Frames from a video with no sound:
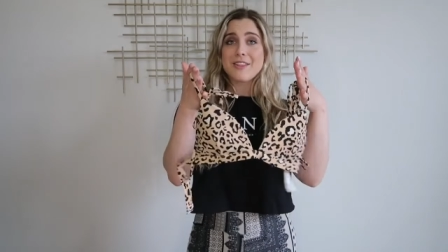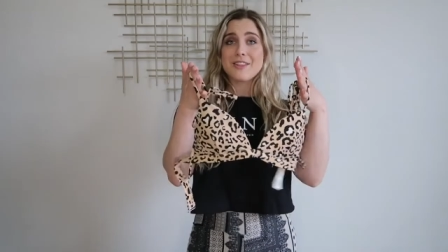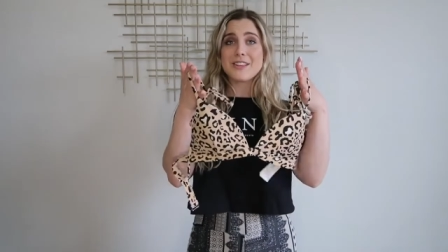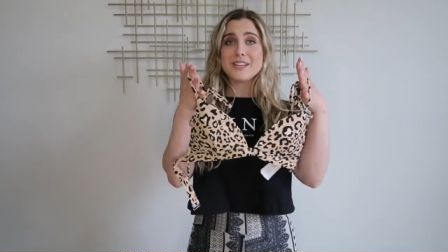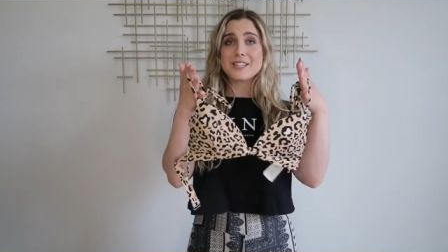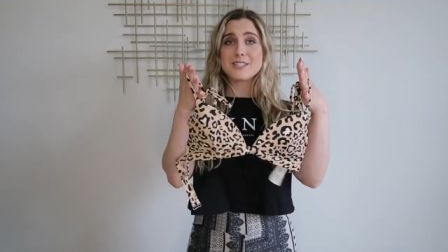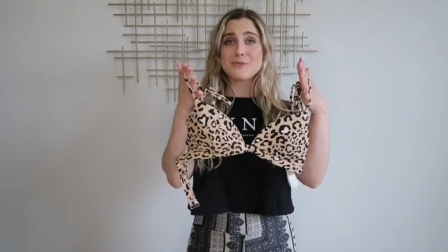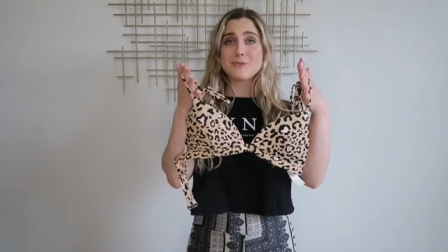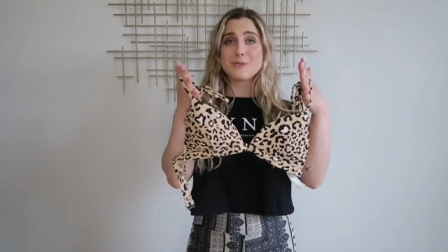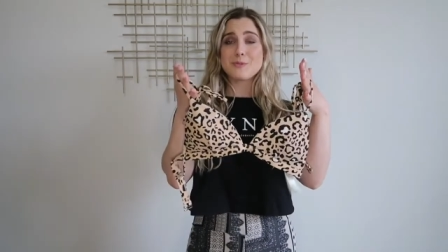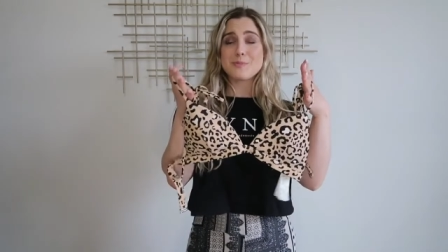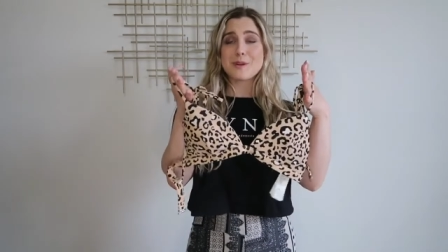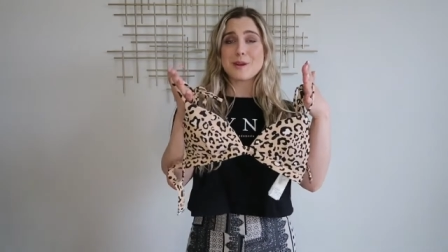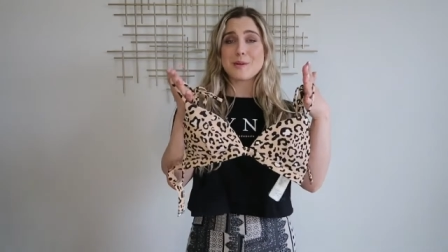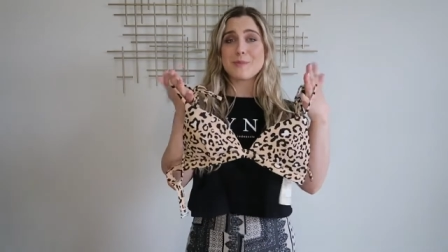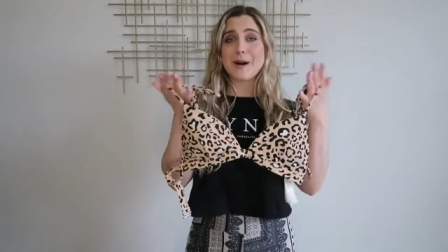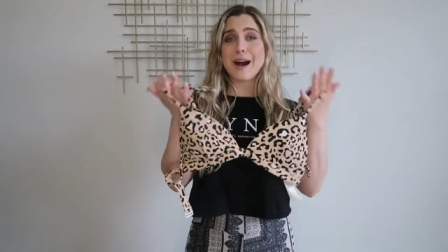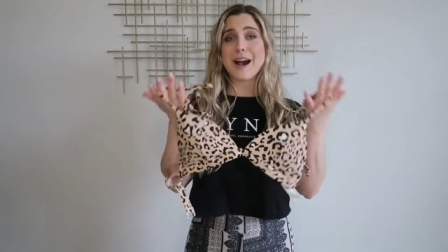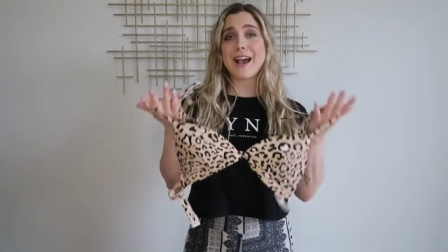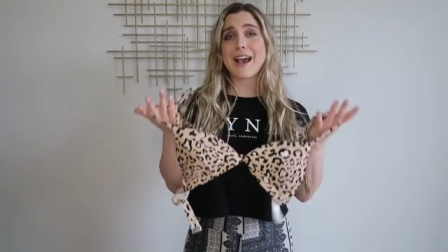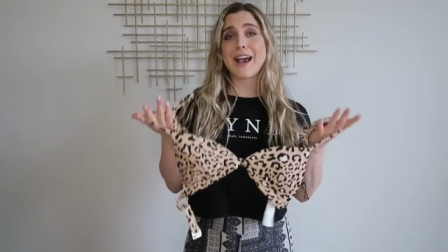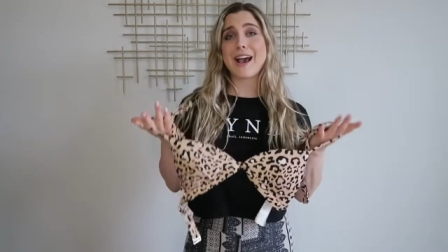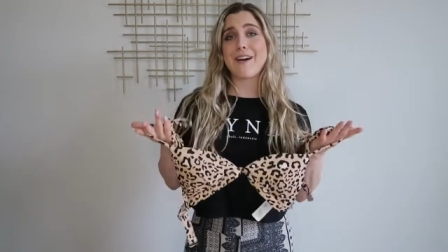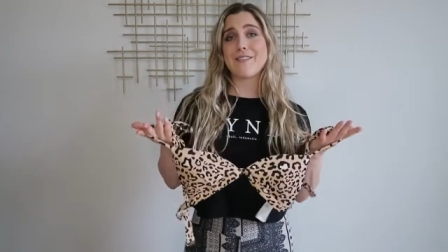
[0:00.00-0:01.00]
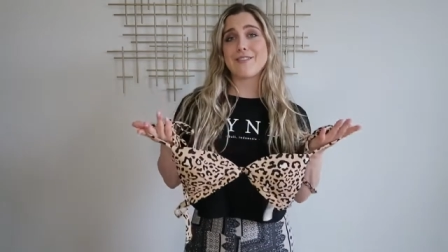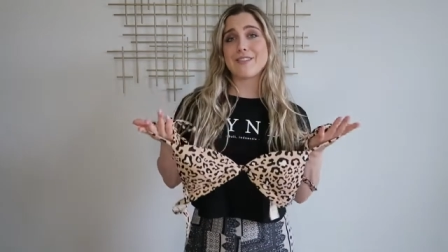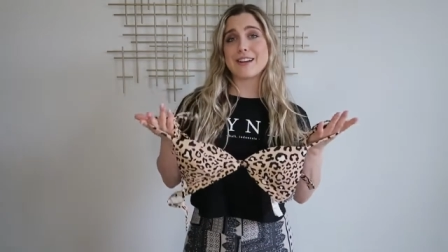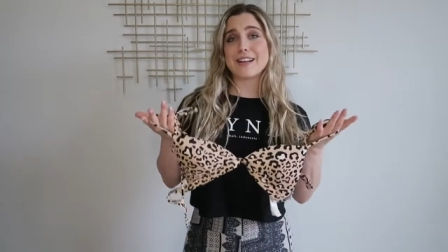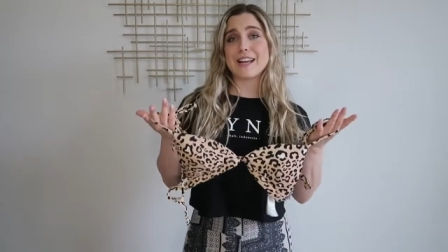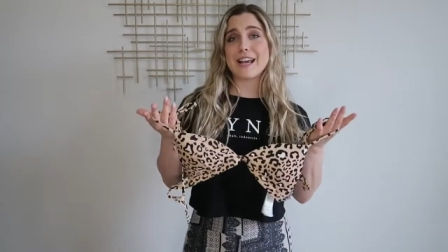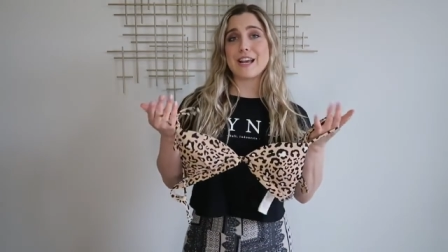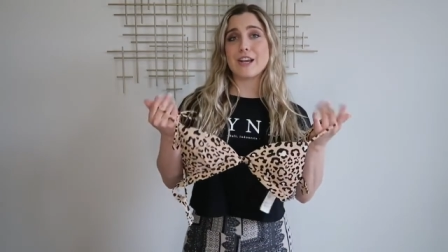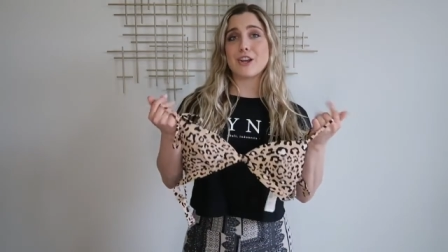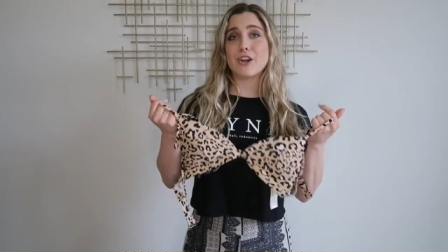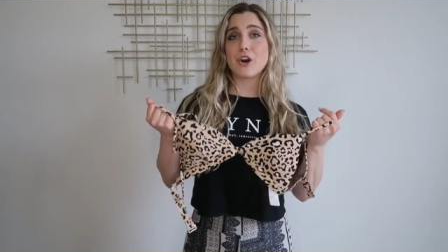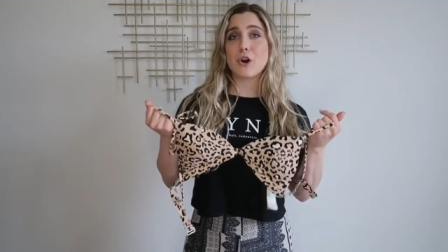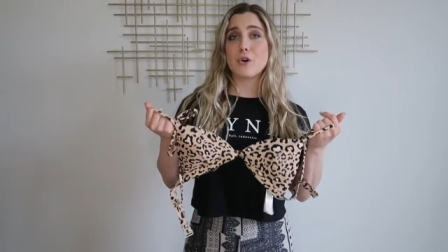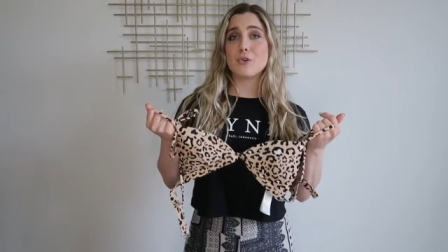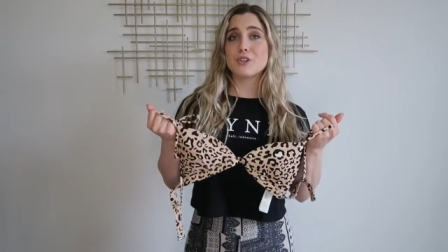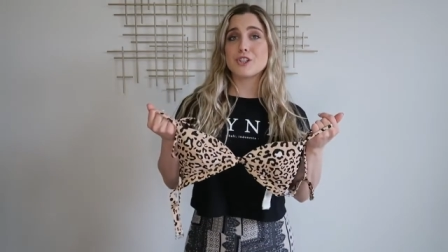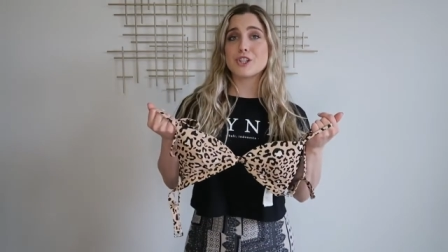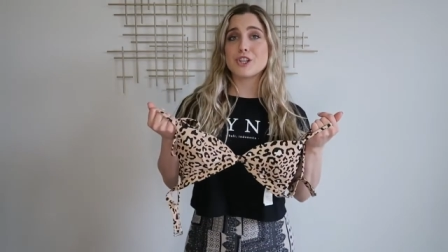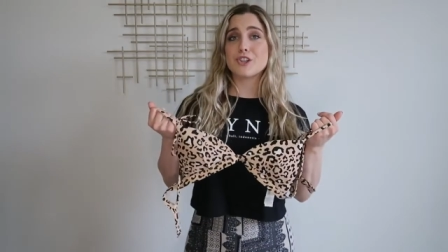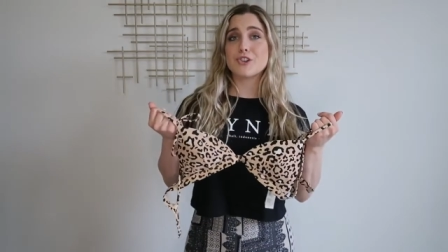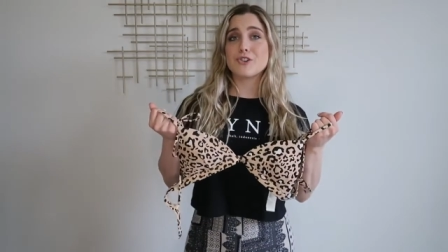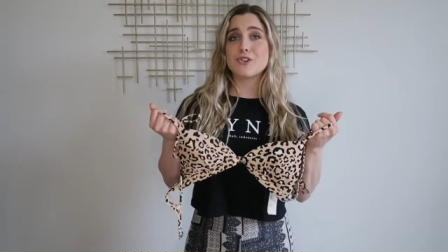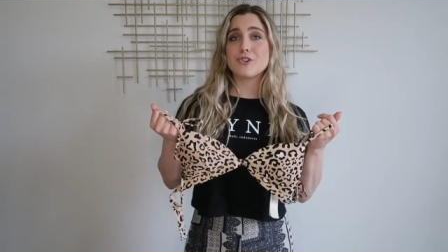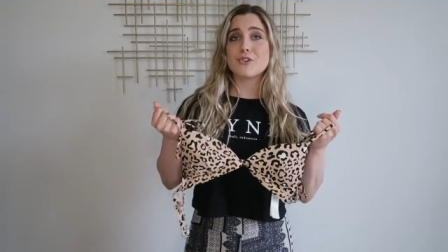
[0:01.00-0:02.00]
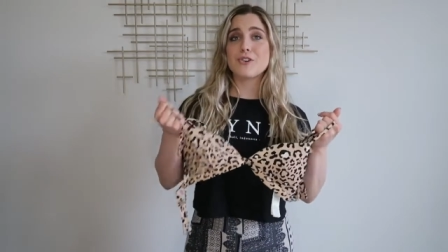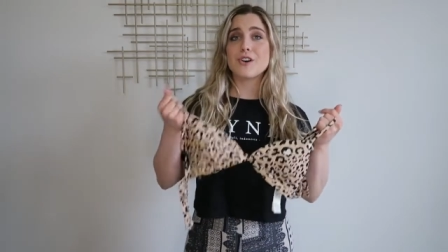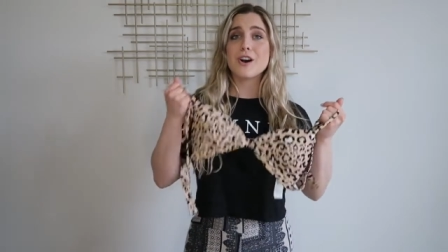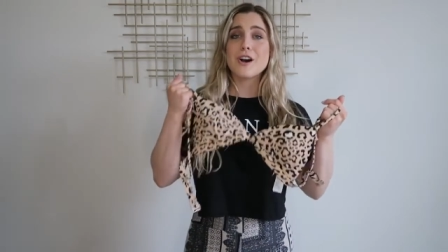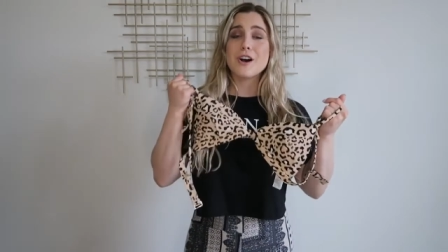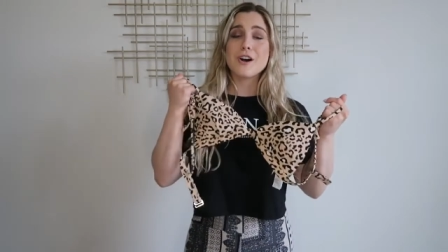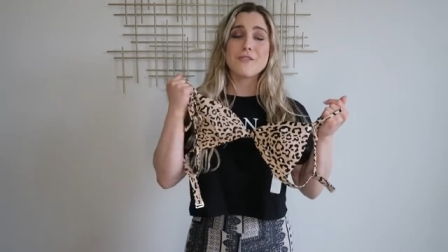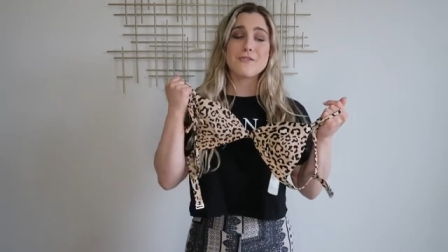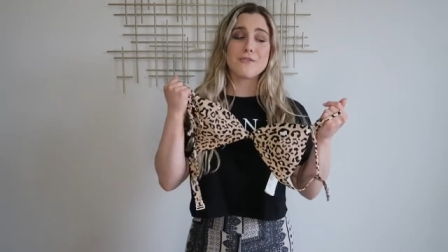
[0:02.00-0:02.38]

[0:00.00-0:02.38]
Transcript: this would be my everyday go-to